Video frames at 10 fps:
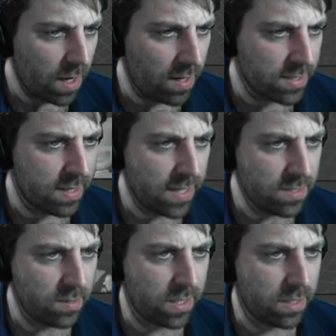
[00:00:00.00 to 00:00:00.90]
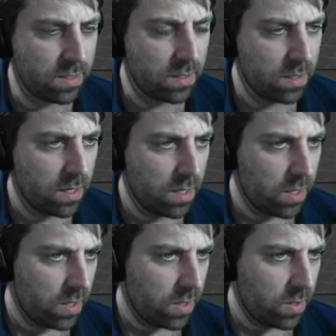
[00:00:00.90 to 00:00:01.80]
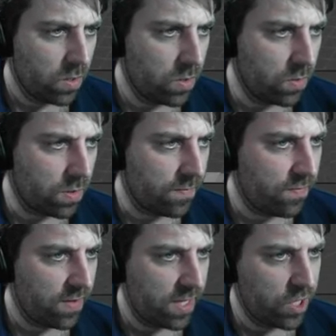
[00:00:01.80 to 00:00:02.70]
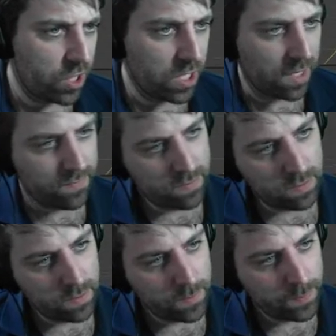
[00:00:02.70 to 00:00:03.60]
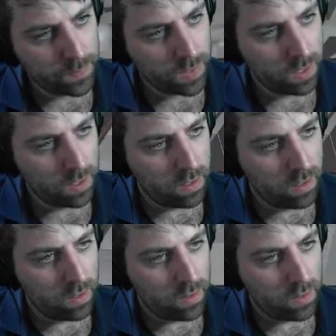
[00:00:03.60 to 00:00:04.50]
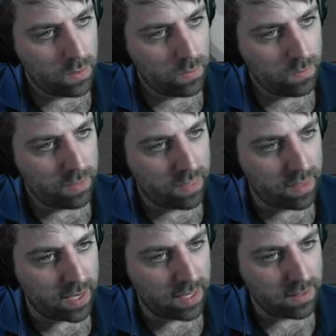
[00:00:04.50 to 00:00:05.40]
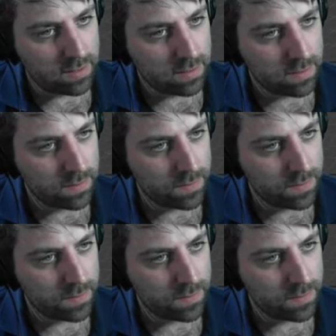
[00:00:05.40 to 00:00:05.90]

All right, so that's looking good. I'm fairly chuffed with that.